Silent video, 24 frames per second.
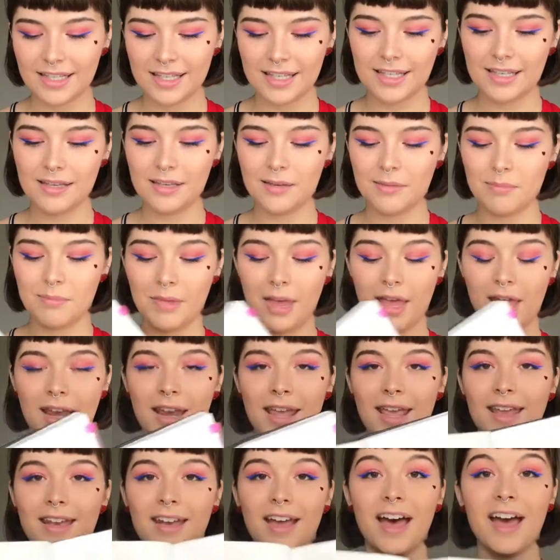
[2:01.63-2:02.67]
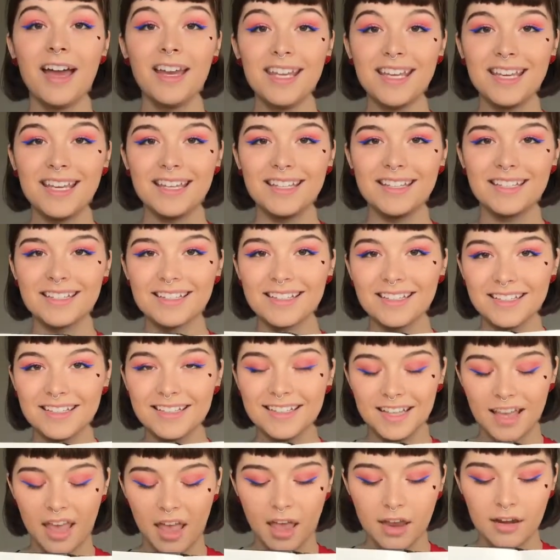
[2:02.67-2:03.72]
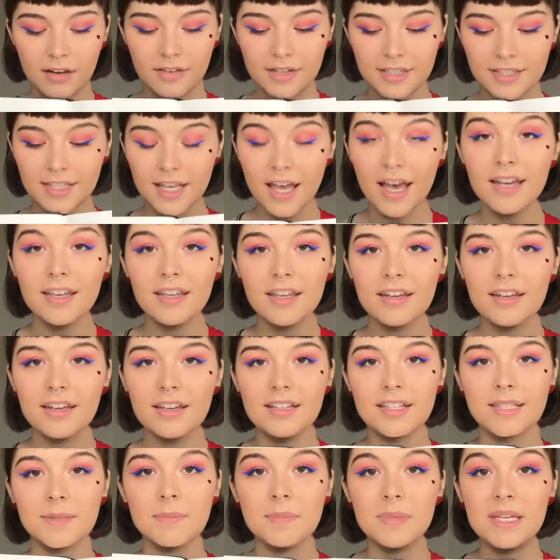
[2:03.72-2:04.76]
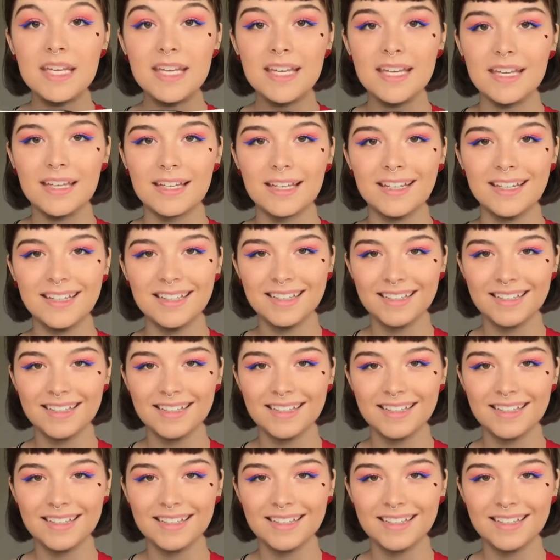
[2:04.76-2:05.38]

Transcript: he met an onion, and this onion is me.